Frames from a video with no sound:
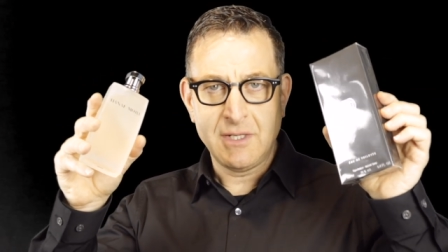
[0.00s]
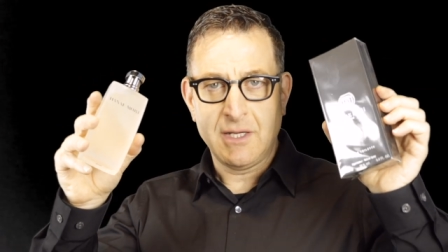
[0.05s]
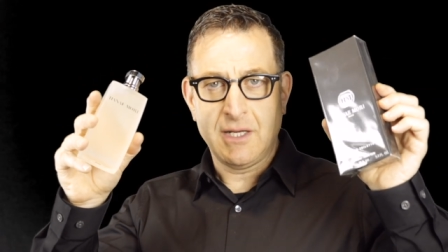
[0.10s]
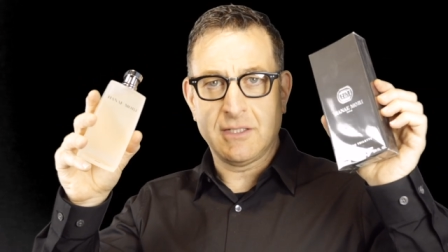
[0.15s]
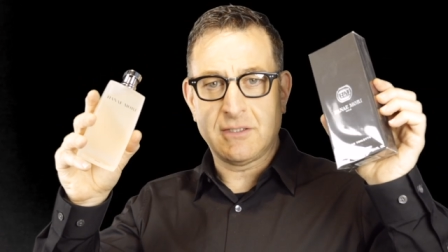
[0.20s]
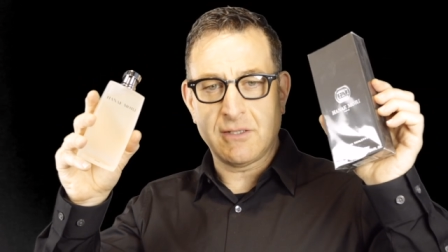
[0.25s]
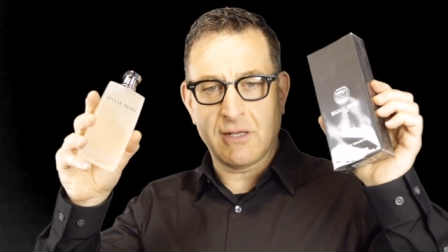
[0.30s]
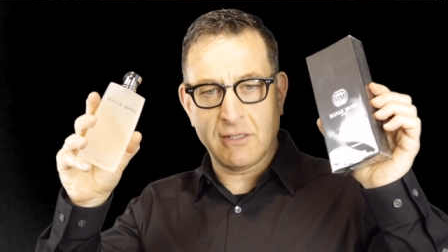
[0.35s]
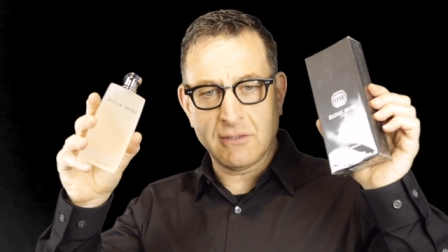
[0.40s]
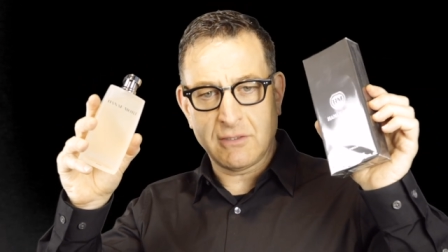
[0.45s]

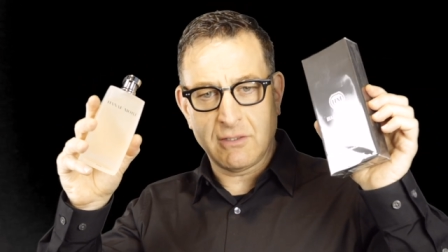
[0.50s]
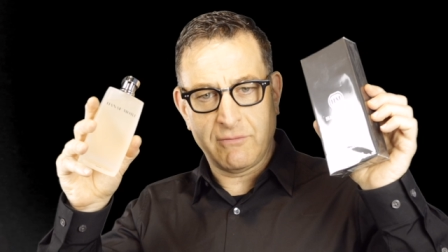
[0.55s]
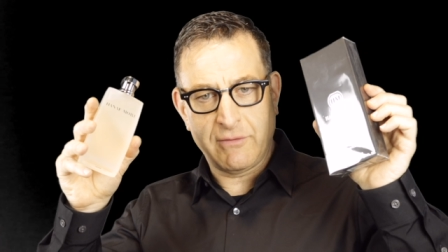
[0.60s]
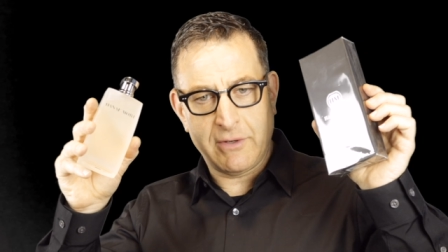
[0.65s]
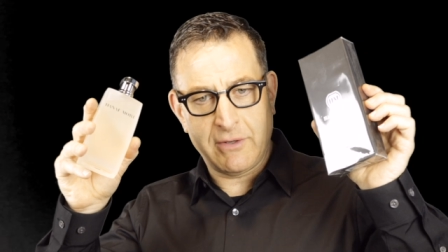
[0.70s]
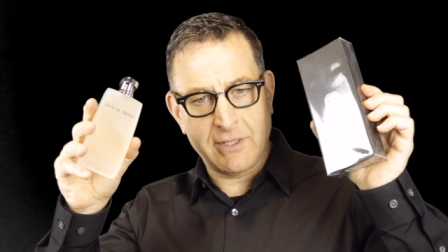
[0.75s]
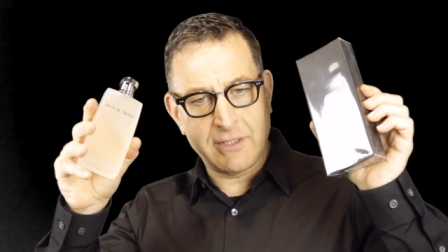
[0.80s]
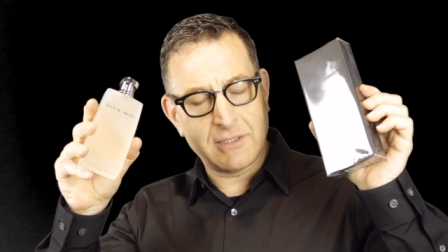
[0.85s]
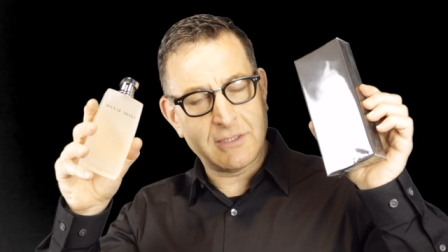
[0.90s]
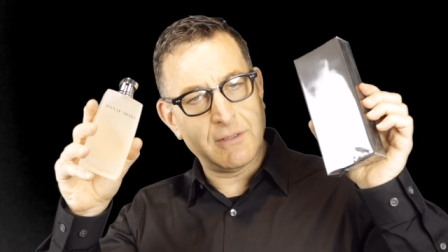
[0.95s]
It's also
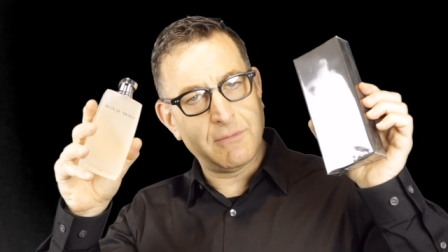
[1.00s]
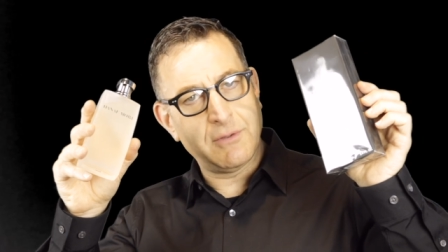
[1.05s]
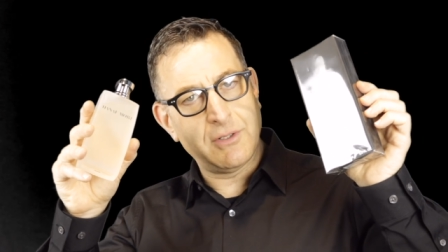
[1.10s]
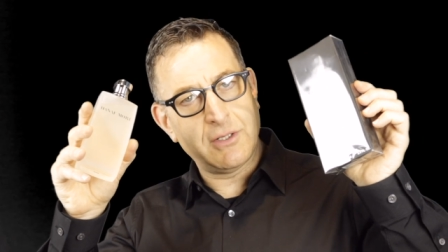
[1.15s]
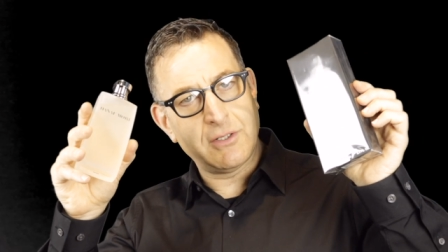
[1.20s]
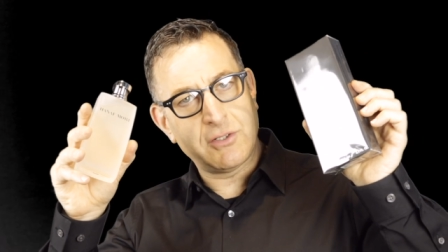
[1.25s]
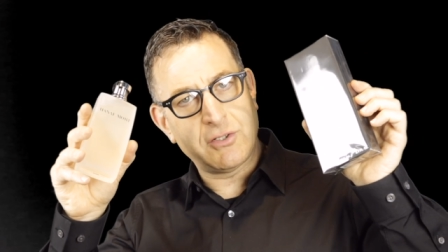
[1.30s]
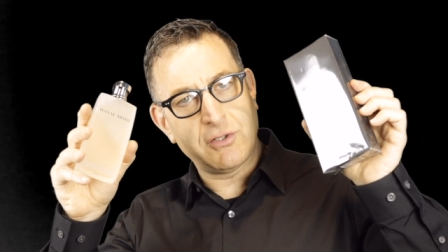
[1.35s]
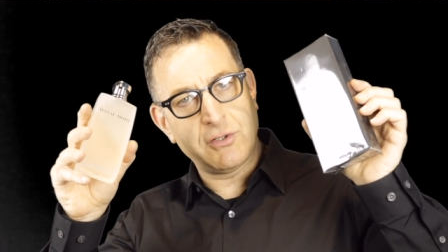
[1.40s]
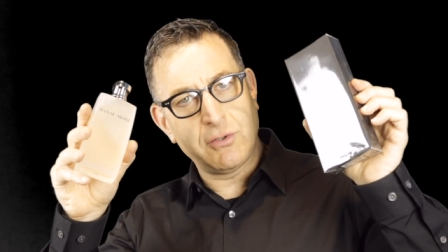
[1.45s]
very
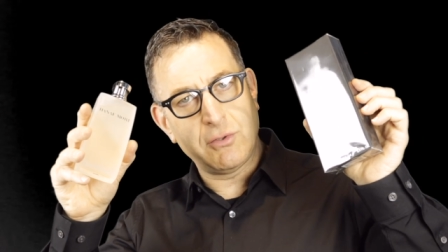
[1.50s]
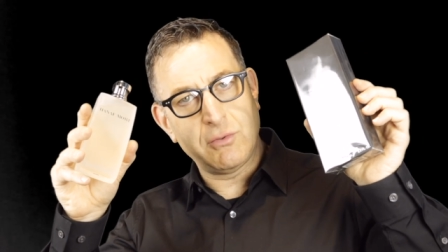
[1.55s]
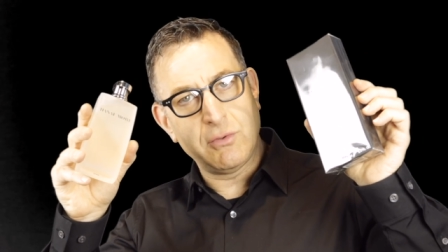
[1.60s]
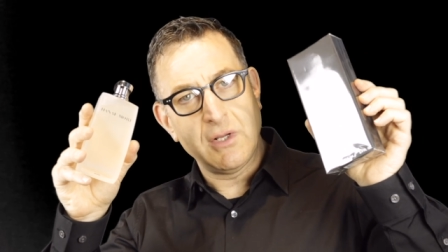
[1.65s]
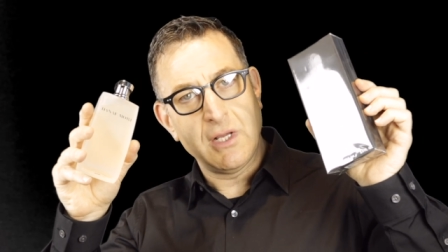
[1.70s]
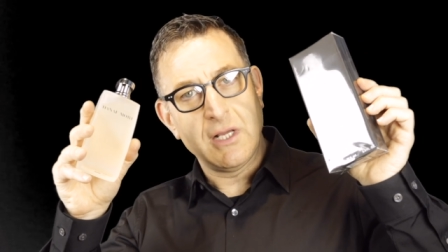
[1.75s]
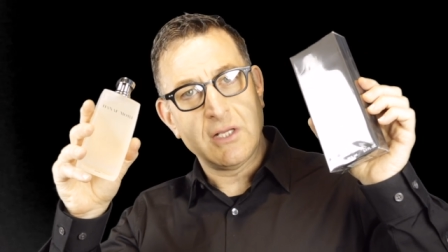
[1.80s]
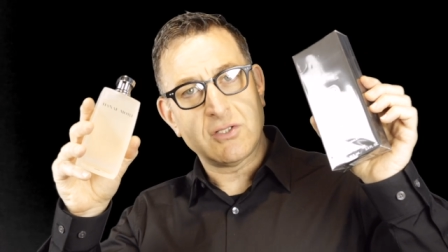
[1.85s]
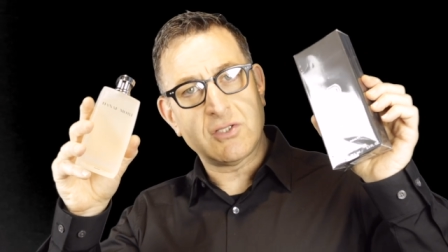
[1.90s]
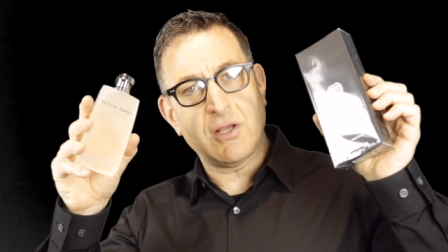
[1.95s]
similar to
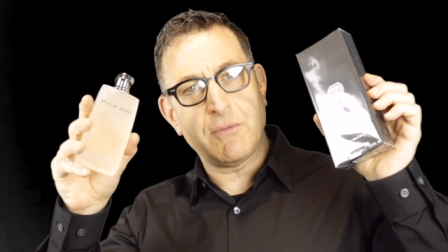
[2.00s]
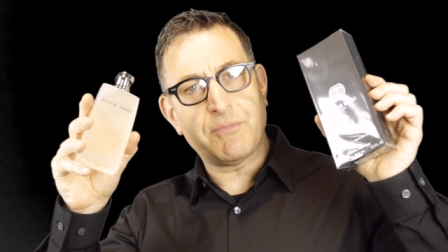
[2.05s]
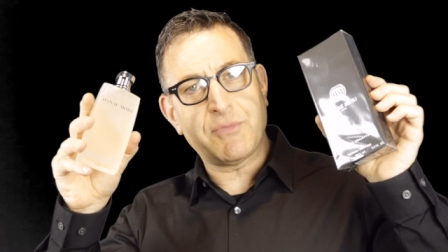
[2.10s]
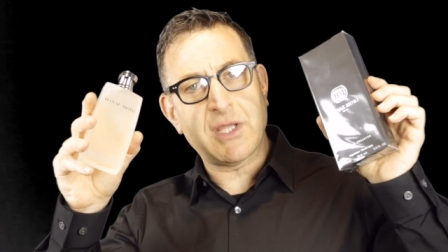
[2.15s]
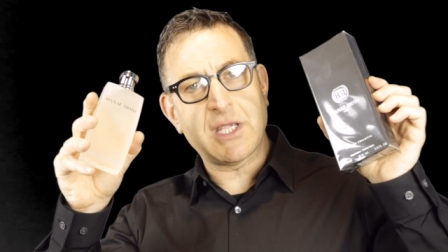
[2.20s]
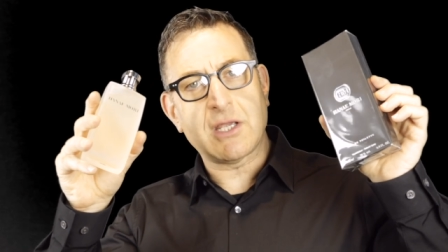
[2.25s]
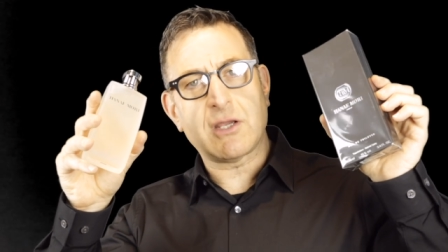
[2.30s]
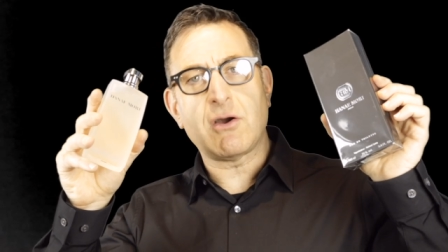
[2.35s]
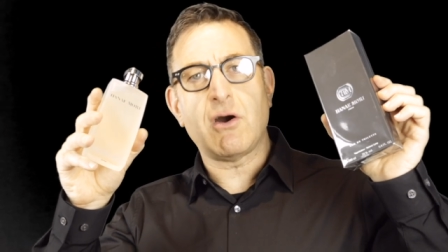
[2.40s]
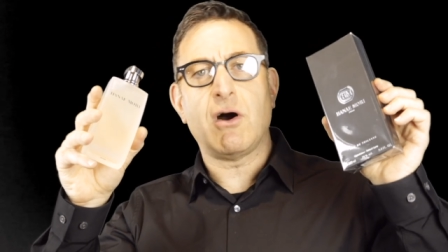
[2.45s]

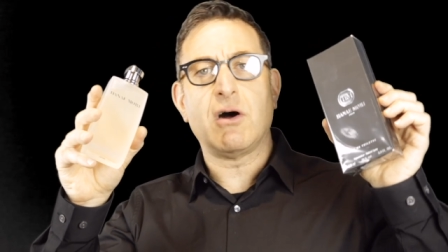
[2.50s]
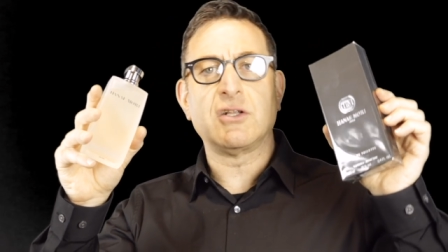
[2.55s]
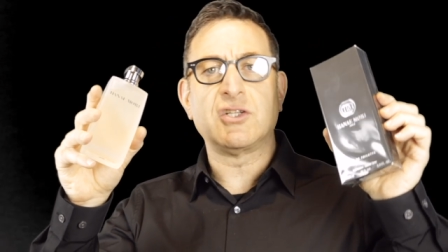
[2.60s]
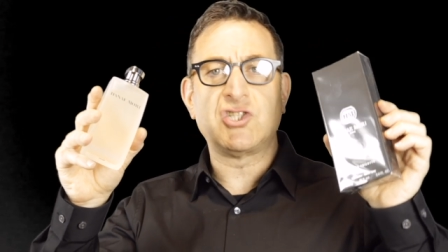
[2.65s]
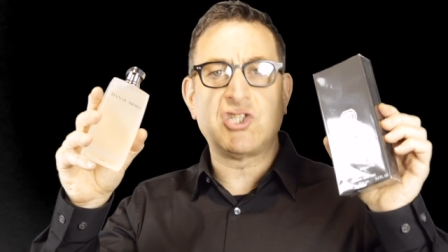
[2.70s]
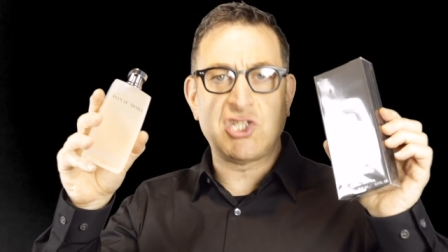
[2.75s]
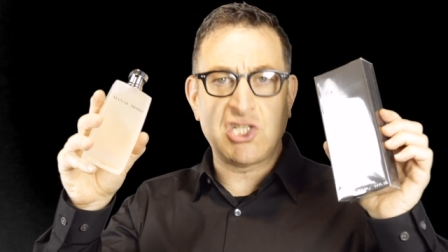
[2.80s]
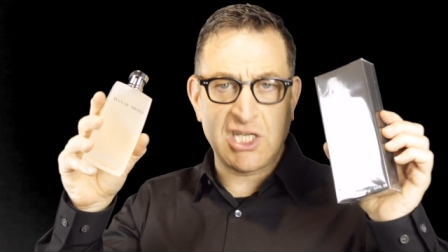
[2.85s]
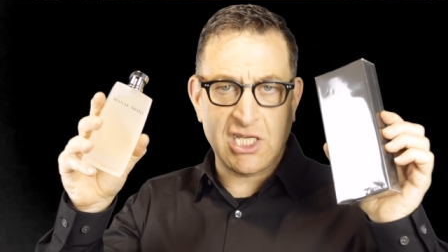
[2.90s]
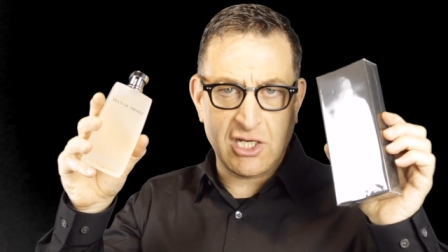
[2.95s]
something called
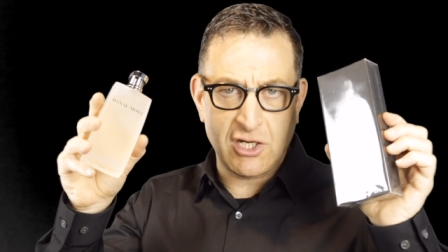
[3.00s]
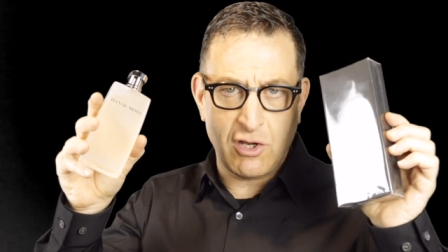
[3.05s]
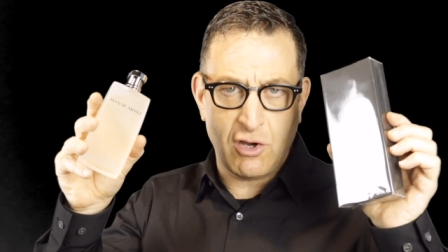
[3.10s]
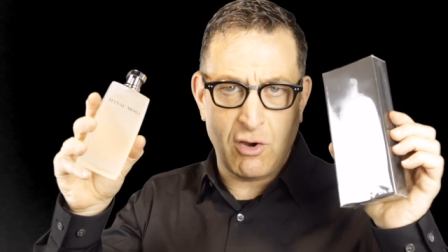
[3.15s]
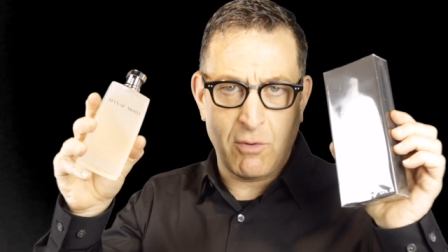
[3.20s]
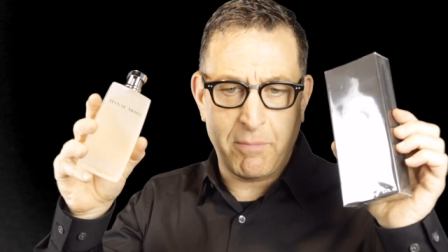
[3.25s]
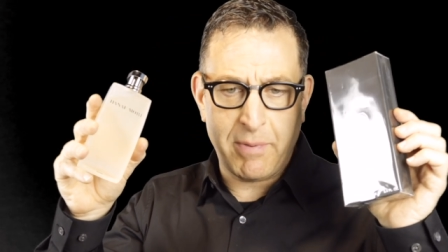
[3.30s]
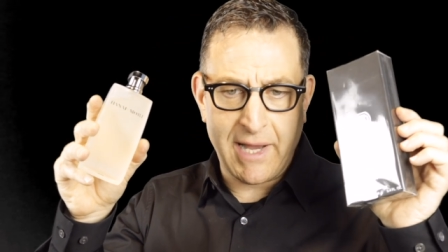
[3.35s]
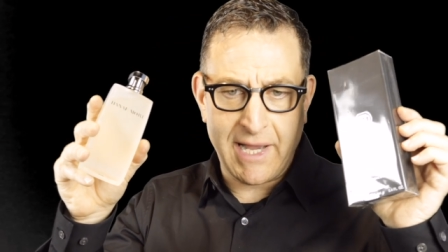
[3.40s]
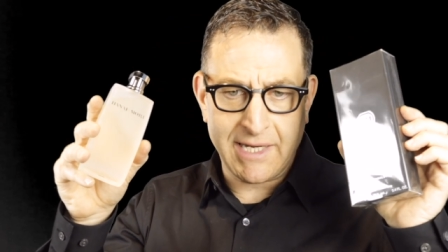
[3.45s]

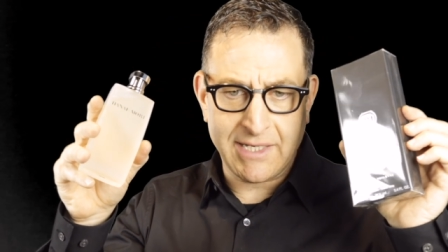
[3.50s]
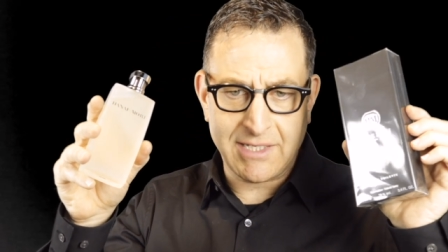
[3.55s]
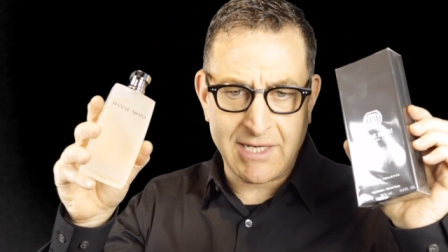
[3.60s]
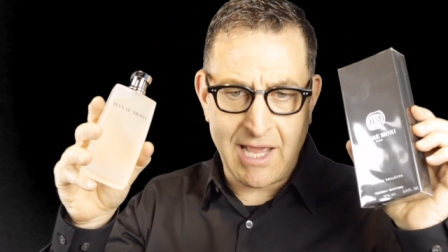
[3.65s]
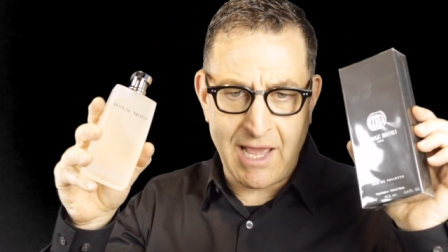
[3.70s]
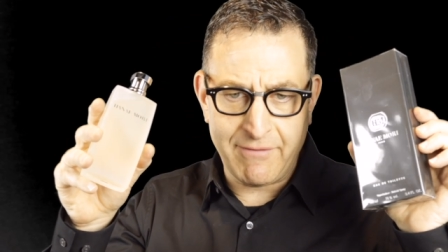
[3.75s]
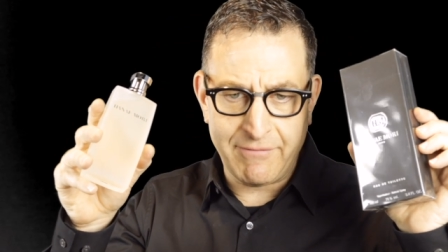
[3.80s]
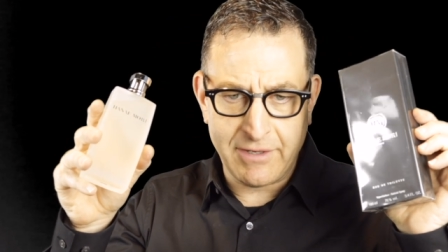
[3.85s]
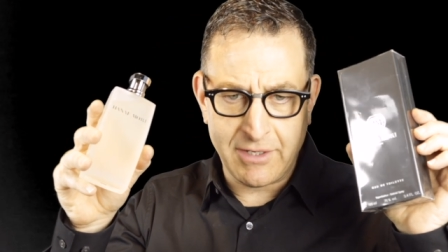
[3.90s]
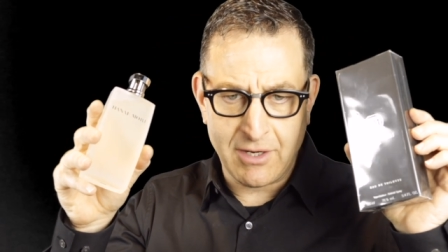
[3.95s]
Zino by
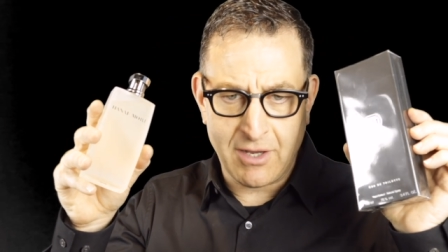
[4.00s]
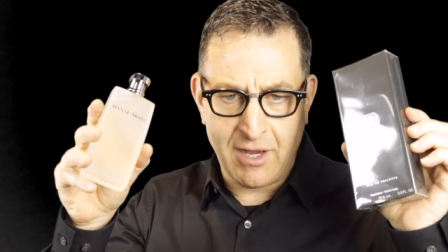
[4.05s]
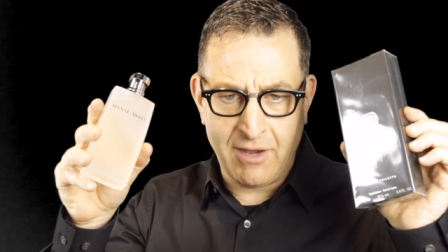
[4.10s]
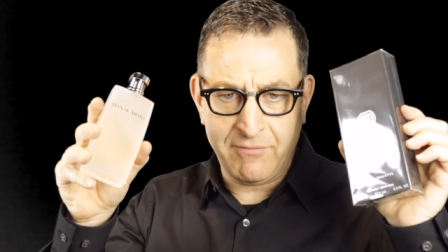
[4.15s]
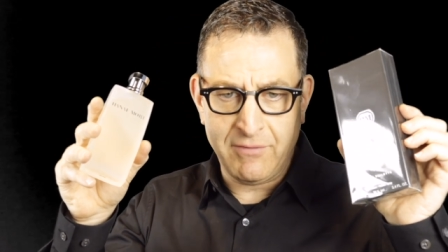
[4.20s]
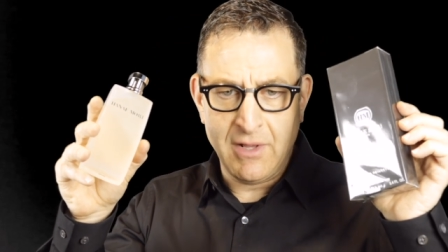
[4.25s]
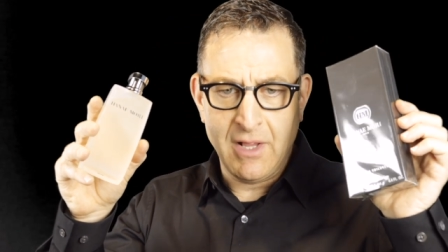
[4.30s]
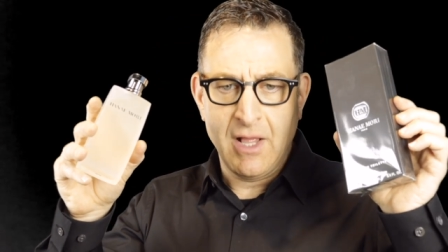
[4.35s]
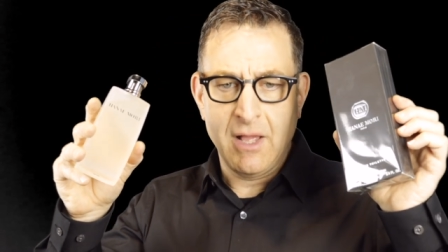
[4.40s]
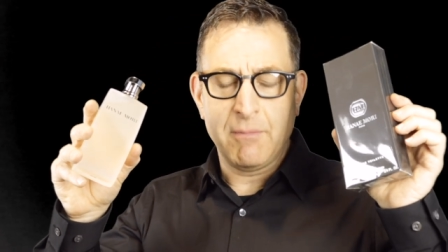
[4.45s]

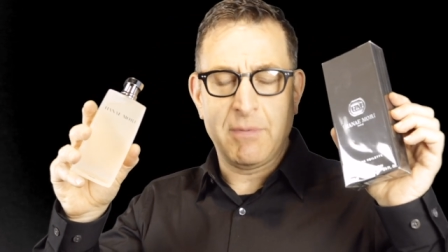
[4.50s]
Davidoff,